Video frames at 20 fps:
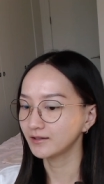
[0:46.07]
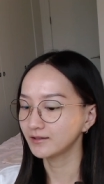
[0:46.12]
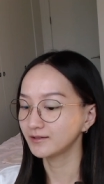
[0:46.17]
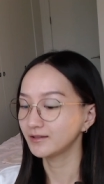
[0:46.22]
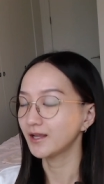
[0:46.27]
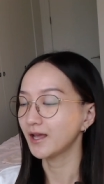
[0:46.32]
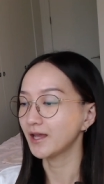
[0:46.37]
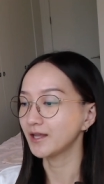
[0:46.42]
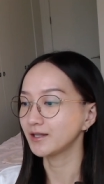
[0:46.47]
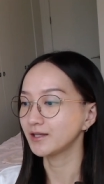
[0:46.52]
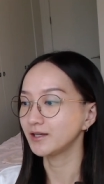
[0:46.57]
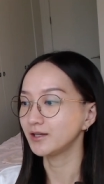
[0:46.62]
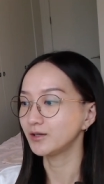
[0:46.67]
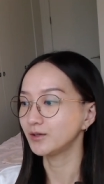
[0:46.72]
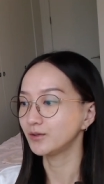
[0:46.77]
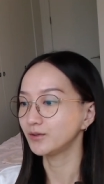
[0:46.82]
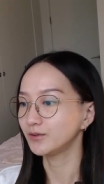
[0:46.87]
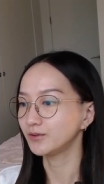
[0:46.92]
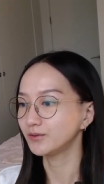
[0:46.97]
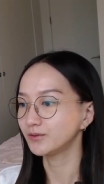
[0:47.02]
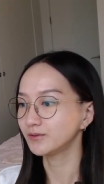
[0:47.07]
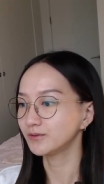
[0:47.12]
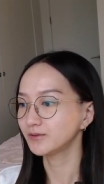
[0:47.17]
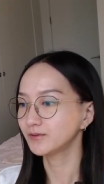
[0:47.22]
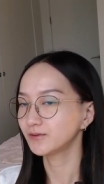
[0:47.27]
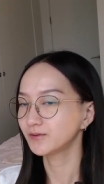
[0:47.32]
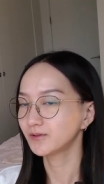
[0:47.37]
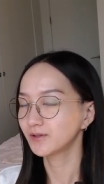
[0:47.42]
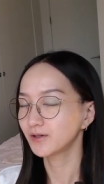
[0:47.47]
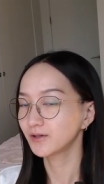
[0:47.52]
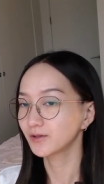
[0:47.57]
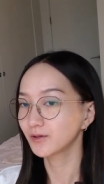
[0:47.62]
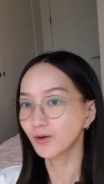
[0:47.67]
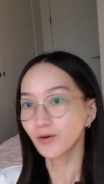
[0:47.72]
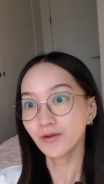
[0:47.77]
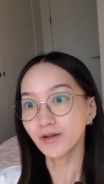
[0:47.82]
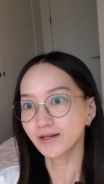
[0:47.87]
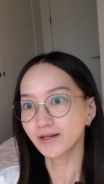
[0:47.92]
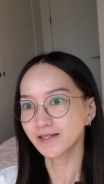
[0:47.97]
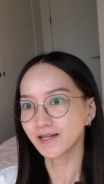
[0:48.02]
that you go
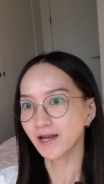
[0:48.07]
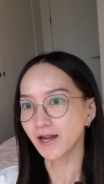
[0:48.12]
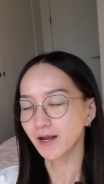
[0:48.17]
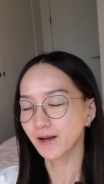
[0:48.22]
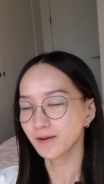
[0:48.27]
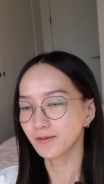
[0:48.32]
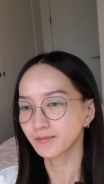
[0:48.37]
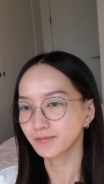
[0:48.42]
there today.